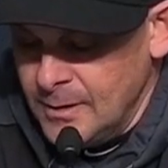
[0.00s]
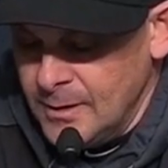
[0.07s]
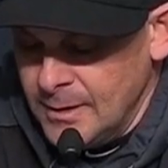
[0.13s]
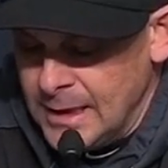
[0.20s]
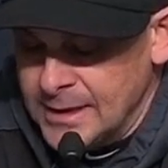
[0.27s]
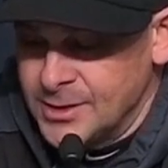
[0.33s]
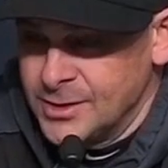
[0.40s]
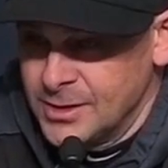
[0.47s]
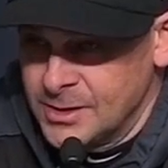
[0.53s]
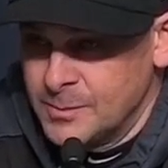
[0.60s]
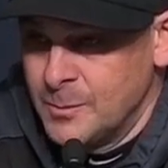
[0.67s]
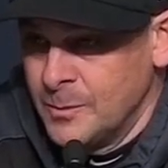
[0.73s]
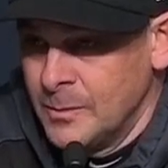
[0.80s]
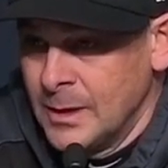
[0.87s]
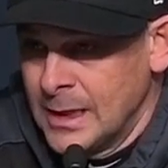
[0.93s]
that's just
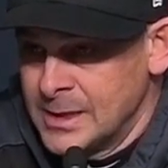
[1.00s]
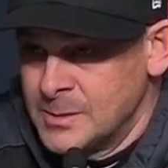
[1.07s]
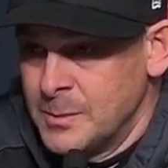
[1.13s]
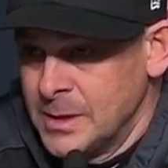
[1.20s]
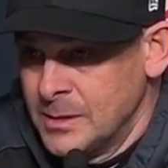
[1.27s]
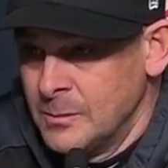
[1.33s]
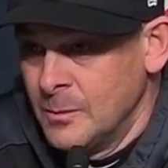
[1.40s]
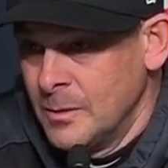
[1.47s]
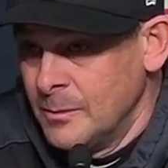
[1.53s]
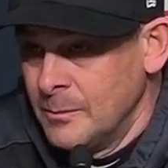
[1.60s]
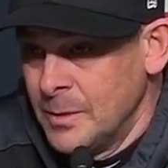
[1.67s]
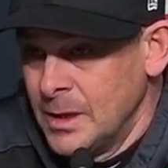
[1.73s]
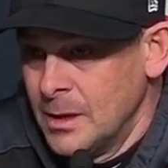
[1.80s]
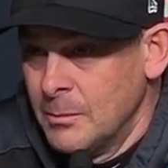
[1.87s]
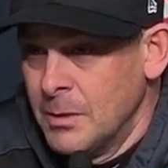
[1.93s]
that's been,
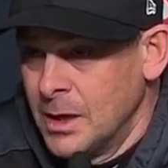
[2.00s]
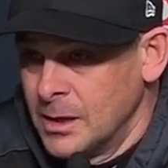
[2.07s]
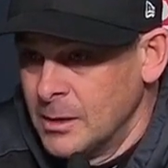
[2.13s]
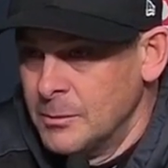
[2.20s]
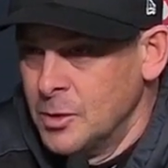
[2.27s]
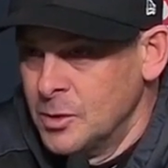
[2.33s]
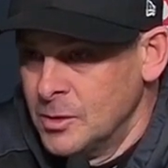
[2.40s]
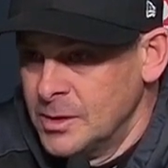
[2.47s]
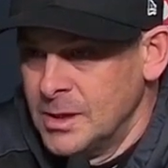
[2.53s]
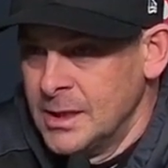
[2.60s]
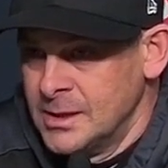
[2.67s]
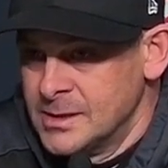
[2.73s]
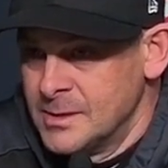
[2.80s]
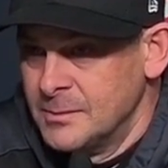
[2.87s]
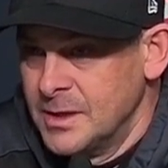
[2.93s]
been the bugaboo in,
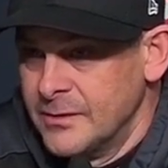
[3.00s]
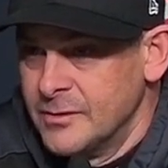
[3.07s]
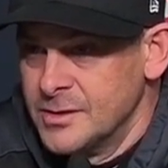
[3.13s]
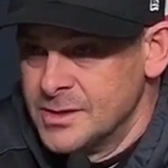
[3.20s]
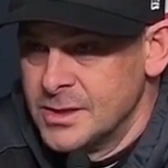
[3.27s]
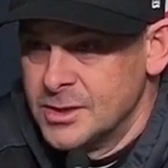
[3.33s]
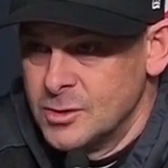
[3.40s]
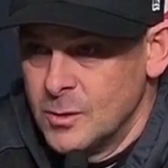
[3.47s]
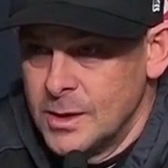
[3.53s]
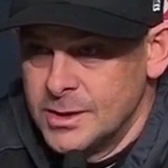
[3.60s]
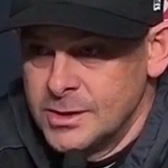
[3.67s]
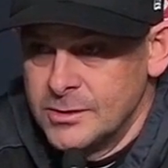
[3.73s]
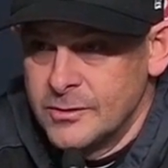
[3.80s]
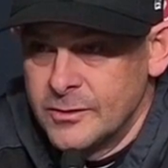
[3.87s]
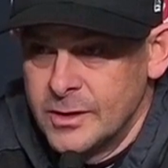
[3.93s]
in some different
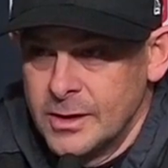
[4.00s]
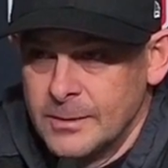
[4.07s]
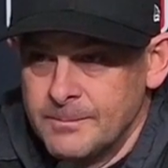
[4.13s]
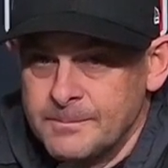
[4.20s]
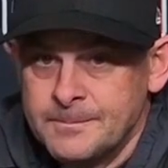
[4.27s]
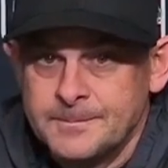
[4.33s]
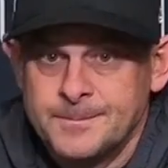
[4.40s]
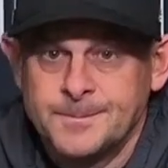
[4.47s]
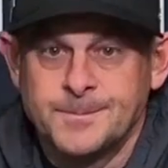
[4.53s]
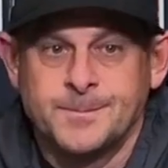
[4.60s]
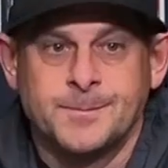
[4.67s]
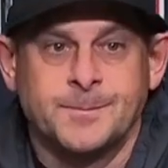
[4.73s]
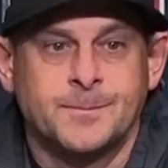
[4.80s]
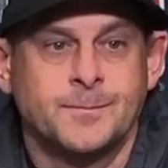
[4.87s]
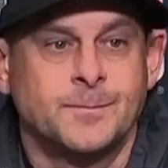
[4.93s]
situations for him.
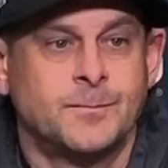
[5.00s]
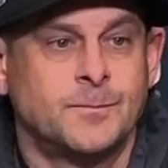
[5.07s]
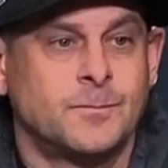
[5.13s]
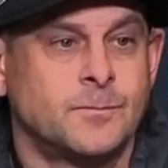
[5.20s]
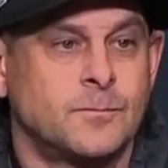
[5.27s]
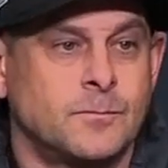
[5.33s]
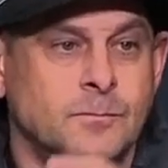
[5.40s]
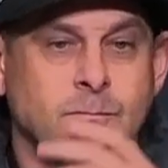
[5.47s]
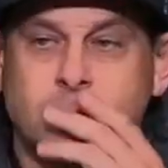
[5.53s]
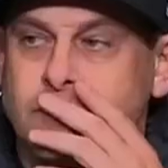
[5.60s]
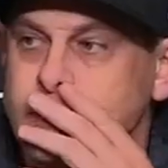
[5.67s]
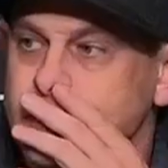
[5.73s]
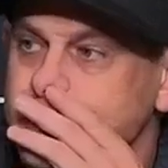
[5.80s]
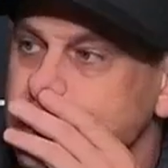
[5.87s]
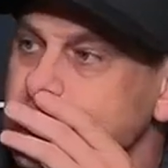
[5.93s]
Ken.
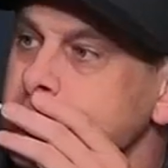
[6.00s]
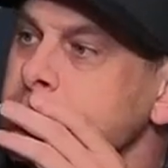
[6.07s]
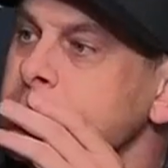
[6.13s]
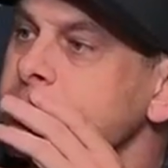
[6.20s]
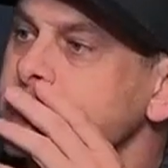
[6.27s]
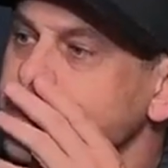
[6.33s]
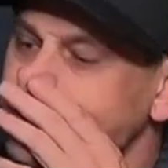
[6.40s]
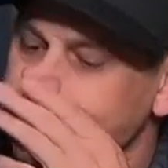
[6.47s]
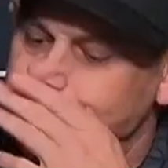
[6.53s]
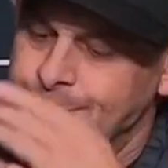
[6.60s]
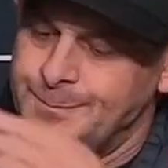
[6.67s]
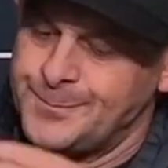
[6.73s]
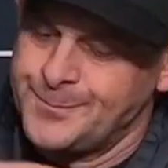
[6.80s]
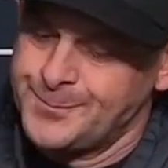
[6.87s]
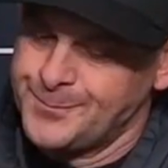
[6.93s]
Aaron, two quick
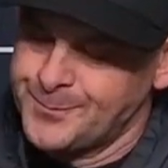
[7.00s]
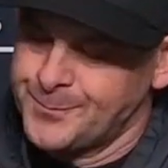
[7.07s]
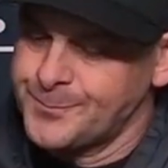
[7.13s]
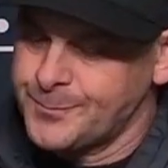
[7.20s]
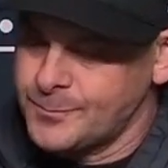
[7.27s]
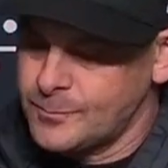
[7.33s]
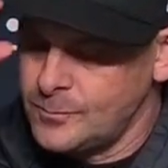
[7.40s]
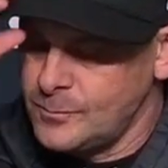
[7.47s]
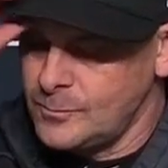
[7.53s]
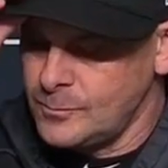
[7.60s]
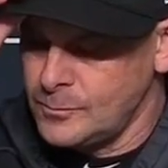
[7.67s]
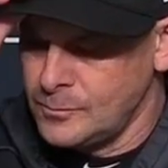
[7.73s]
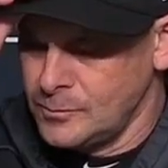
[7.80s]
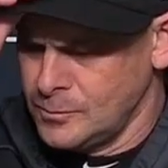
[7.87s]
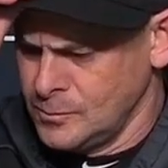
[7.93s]
ones. First of all, do you
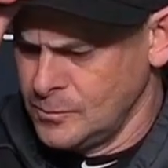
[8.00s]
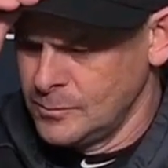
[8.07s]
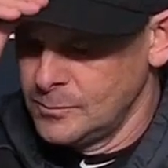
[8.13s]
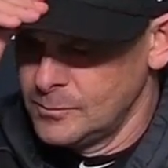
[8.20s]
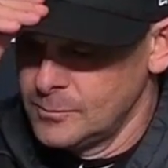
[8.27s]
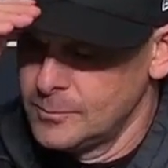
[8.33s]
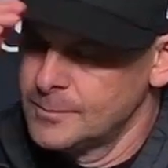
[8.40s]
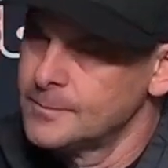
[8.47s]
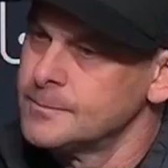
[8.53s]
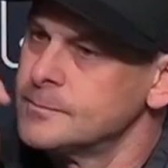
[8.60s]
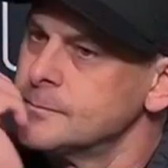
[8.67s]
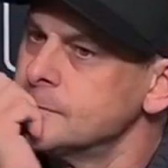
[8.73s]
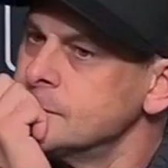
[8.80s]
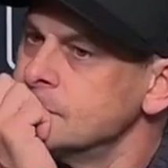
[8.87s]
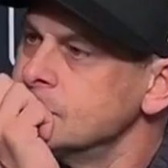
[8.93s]
envision a roster
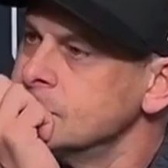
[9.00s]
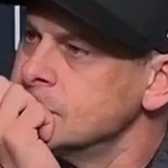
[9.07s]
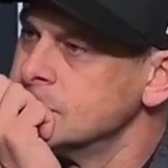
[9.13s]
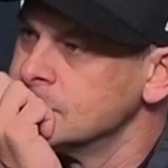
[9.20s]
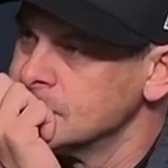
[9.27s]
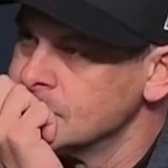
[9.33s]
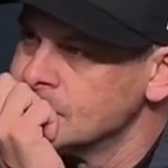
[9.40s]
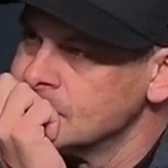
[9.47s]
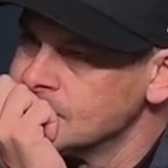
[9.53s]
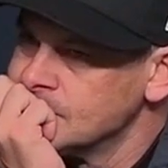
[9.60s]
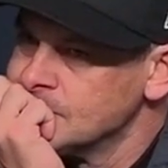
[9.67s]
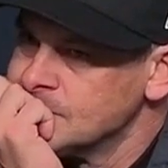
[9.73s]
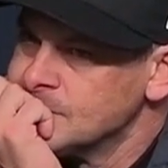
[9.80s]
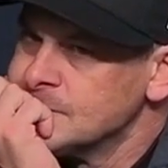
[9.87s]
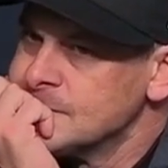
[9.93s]
move with C C, and do you
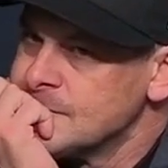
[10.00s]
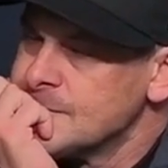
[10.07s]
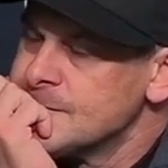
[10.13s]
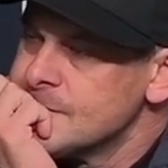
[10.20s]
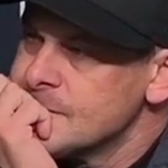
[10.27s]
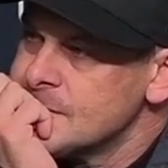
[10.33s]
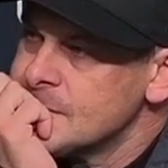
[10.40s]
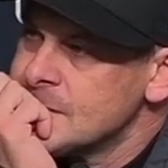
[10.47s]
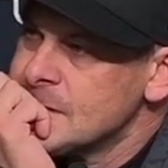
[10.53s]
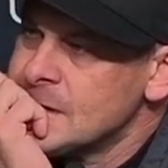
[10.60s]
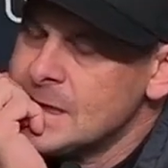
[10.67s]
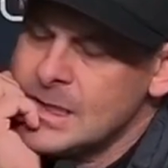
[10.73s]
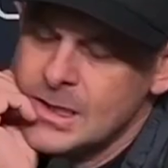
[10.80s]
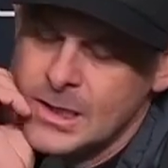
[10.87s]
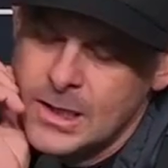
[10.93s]
know who would be to replace
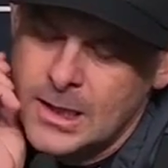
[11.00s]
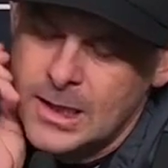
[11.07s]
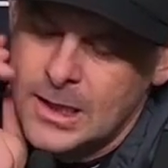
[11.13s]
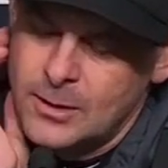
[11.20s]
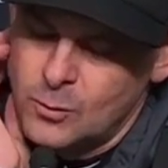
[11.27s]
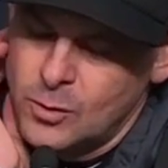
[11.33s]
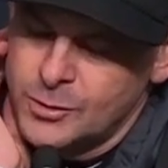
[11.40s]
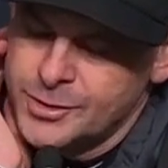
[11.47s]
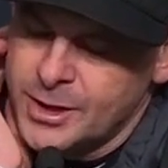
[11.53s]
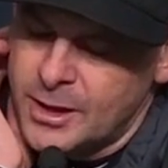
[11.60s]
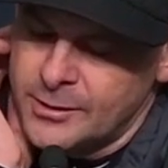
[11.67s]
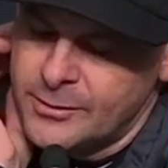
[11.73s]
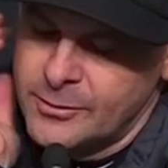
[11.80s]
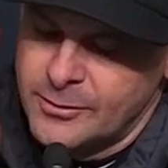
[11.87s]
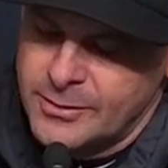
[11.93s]
him? Uh, we'll talk
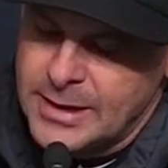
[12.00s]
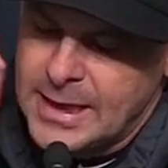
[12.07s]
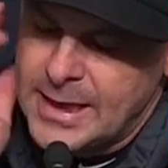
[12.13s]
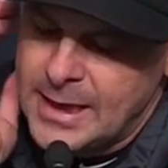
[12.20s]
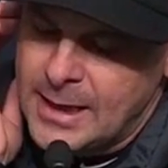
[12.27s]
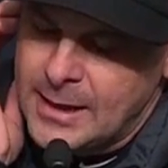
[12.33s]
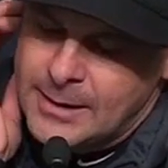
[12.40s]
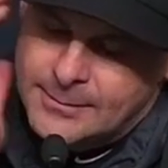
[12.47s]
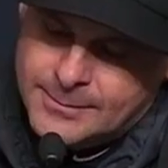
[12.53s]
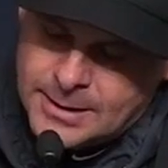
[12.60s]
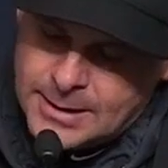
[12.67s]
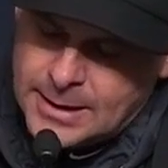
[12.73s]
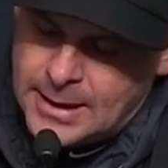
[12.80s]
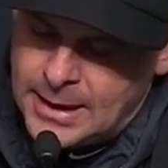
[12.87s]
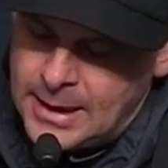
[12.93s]
through that.
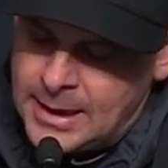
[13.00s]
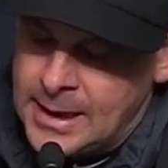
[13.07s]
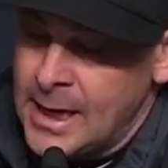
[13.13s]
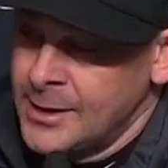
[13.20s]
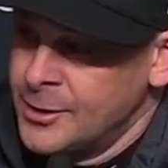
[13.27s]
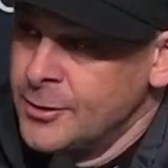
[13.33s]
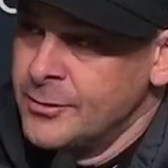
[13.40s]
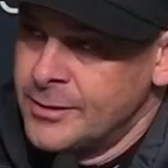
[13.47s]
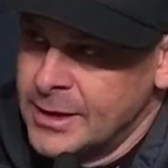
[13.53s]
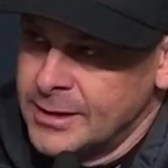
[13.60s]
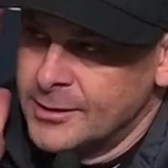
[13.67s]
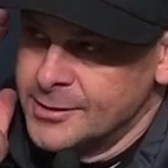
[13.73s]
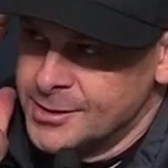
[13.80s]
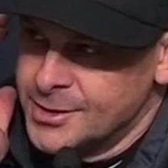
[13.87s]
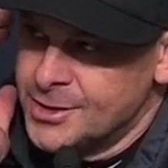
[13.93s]
I, I do think
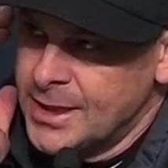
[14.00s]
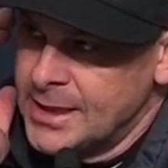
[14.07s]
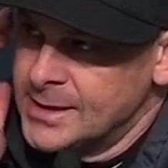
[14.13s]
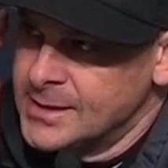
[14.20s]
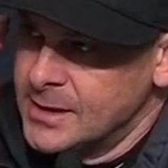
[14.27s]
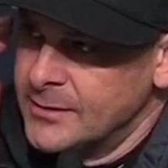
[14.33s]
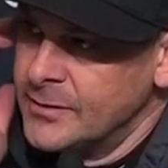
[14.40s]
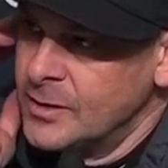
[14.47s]
there's a chance of